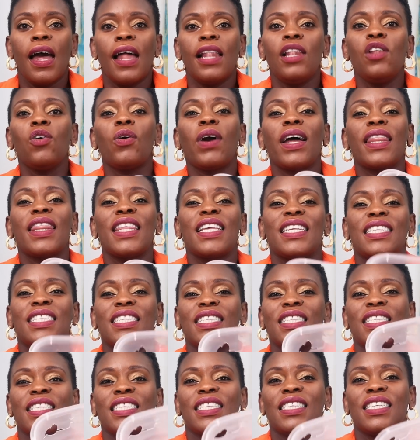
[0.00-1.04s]
Look at
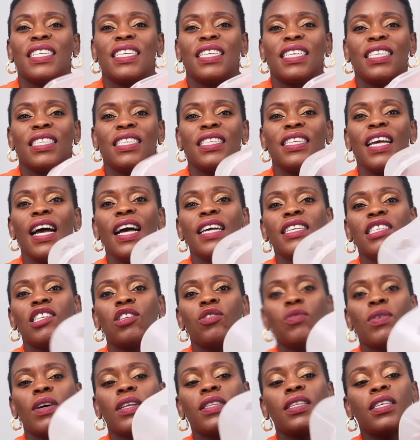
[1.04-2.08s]
this. Just
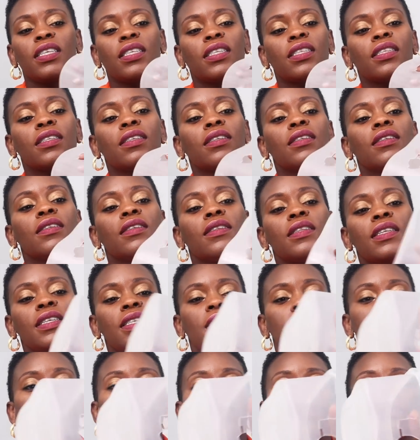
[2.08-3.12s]
look at this.
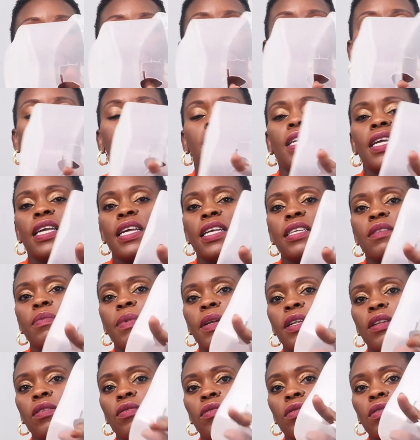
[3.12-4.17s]
This is a container, yes,
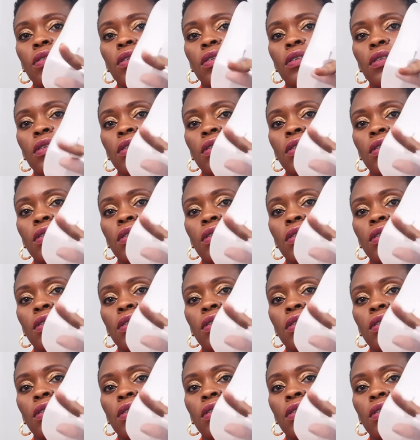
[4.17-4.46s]
but look.